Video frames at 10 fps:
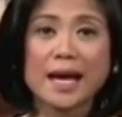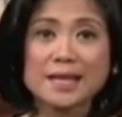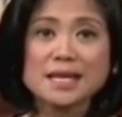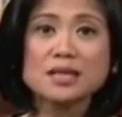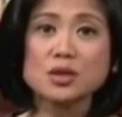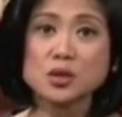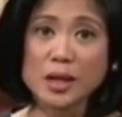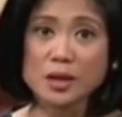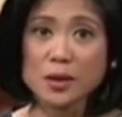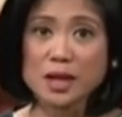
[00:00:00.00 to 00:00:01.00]
18 to
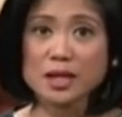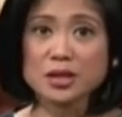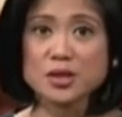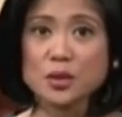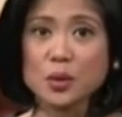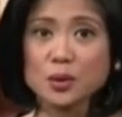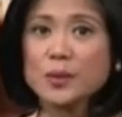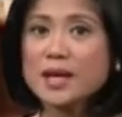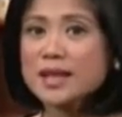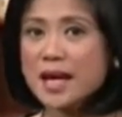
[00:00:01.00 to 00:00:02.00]
21 years
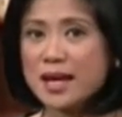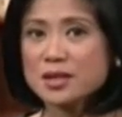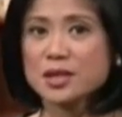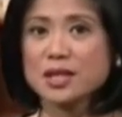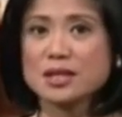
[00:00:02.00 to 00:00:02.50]
old when they entered